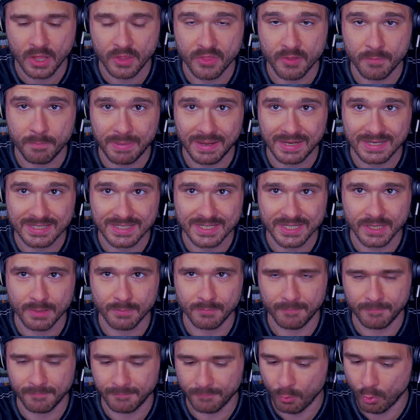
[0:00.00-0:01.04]
The
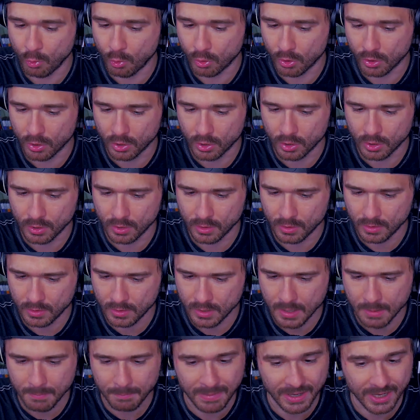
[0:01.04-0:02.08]
Pentium 4
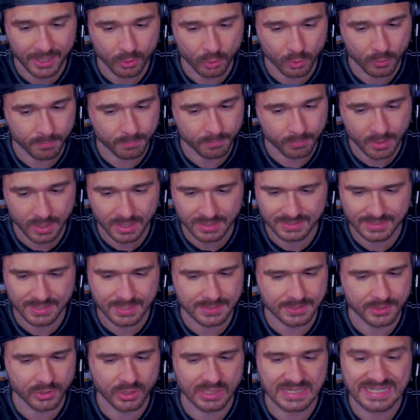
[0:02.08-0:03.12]

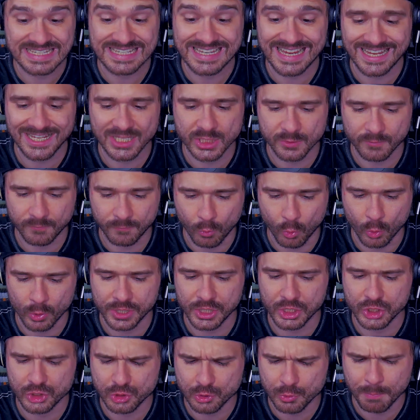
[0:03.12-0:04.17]
microprocessor contains
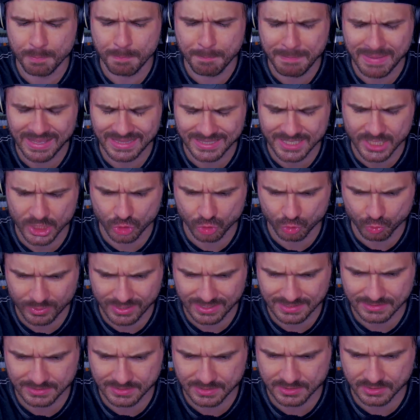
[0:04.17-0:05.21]
42 million
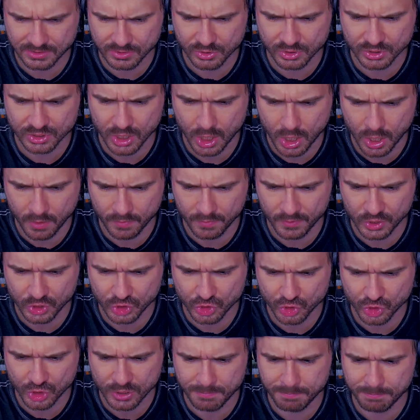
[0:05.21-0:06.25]
transistors on the
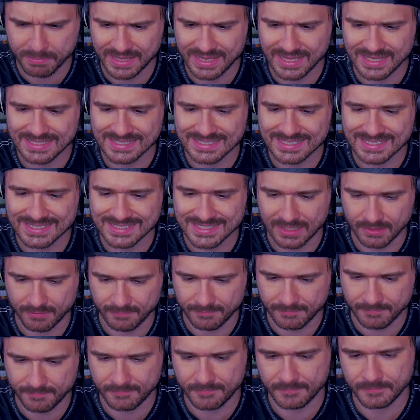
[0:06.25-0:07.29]
chip
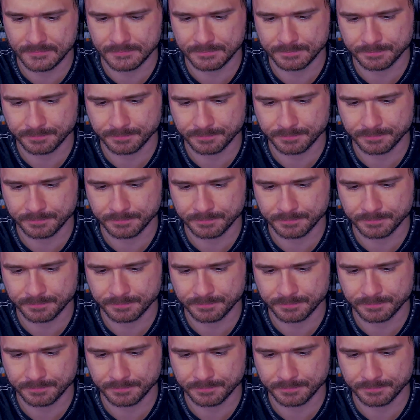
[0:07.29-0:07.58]
itself.